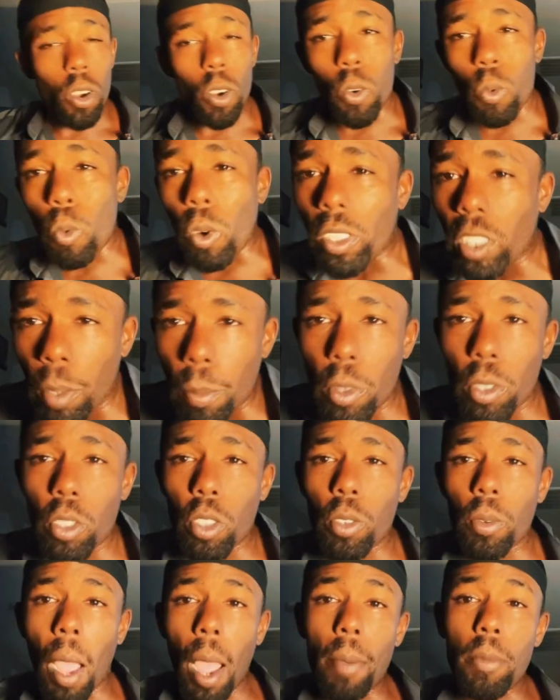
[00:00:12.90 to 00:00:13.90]
What's up,
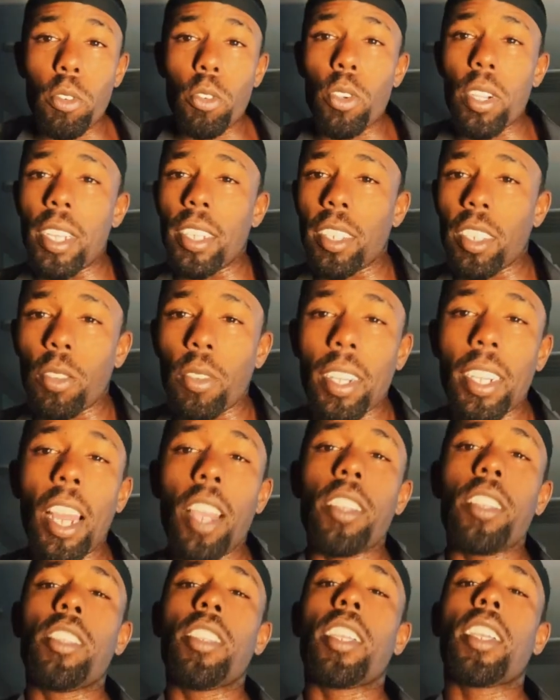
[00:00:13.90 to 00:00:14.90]
YouTube? I'm Chris, and right now
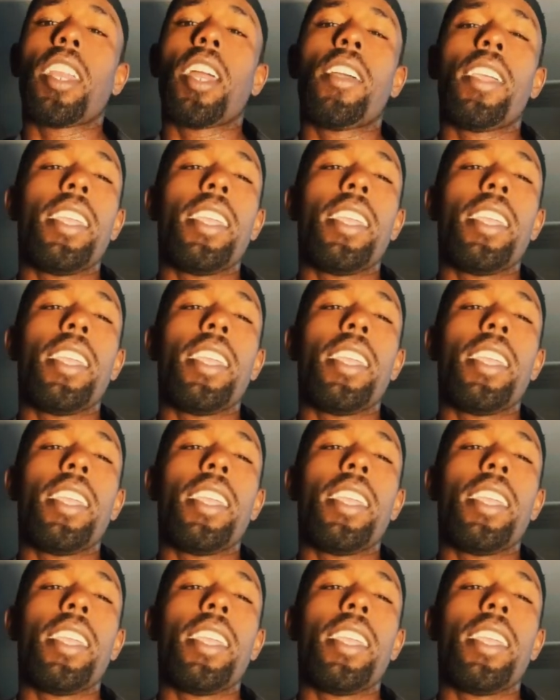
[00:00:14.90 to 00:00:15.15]
you're checking out